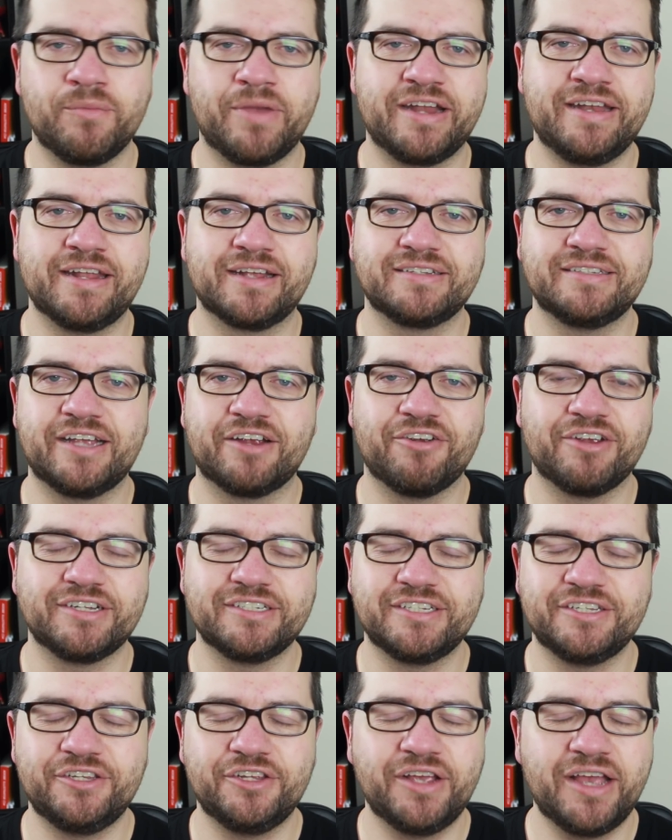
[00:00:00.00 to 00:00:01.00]
by Nick
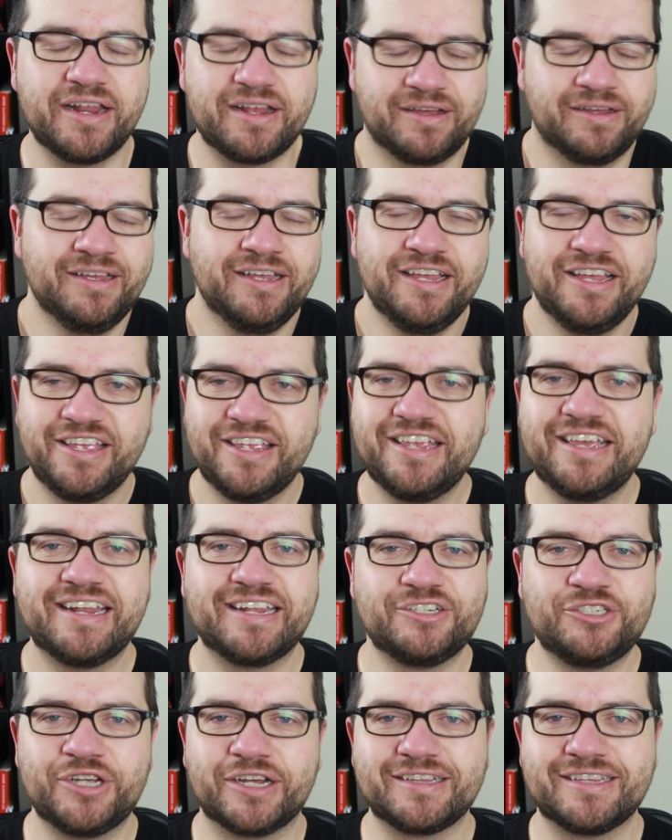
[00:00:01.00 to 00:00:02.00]
Derington. You gotta you
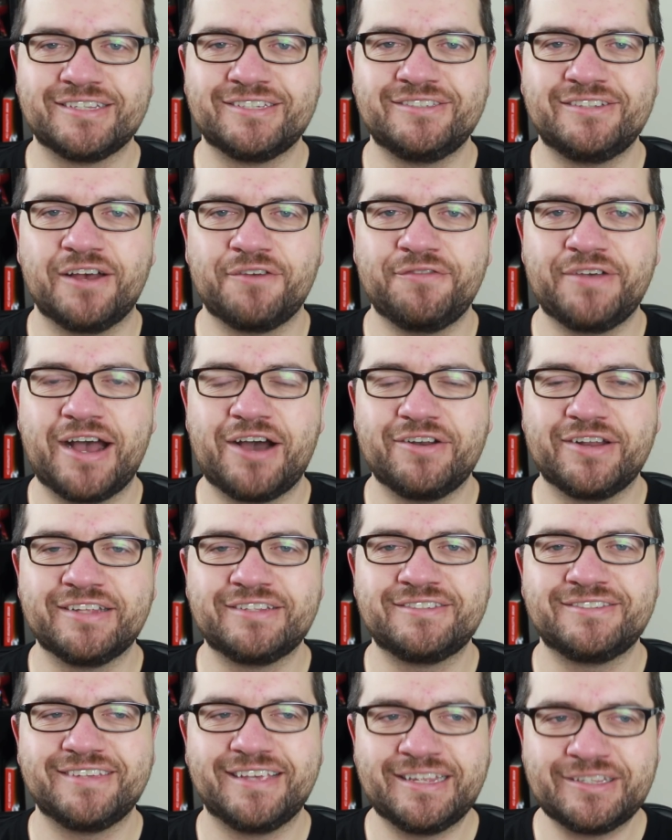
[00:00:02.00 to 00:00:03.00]
gotta check this stuff out.
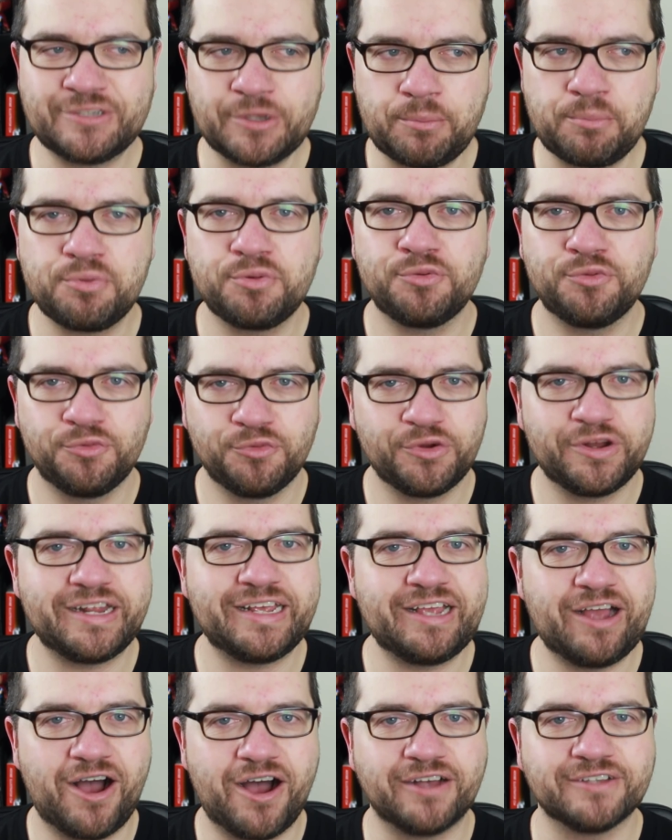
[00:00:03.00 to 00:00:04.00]
It's it's a
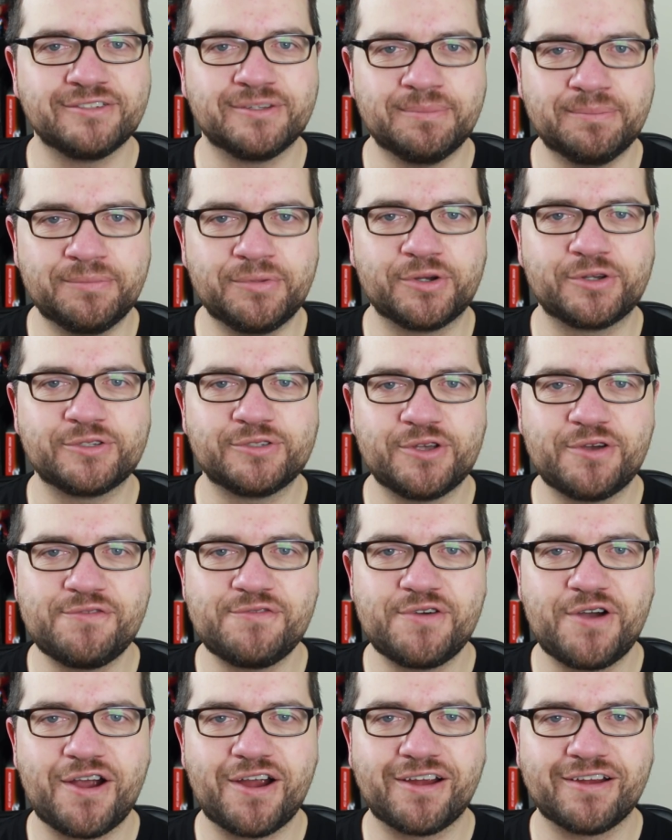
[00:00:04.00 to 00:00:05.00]
pretty awesome book so
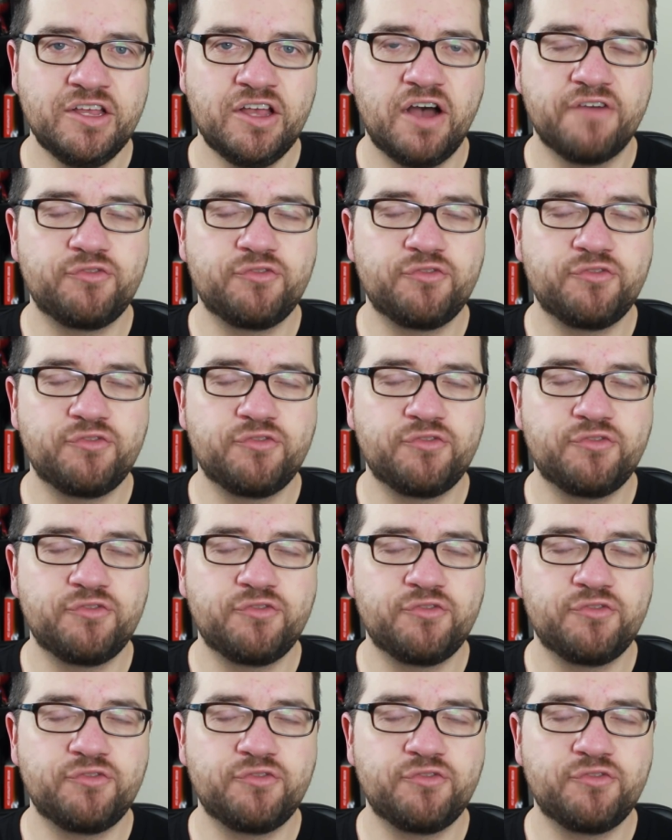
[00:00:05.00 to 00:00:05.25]
far.